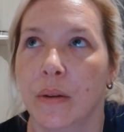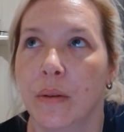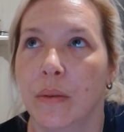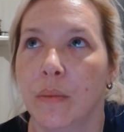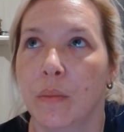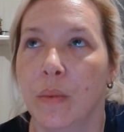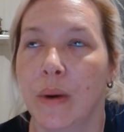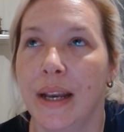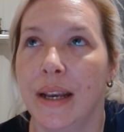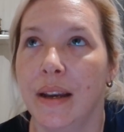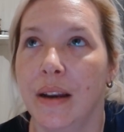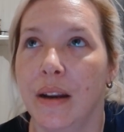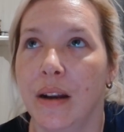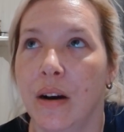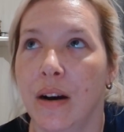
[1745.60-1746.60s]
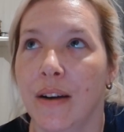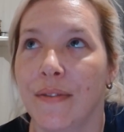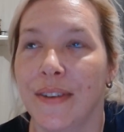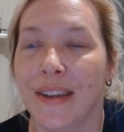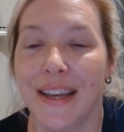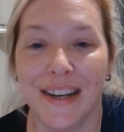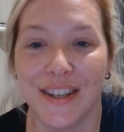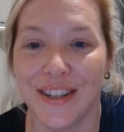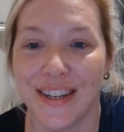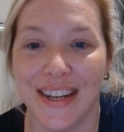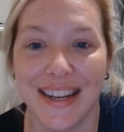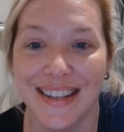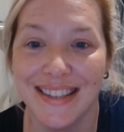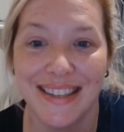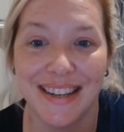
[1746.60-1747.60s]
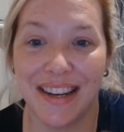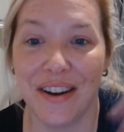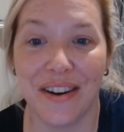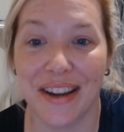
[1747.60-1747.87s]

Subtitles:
when I have the energy. And see,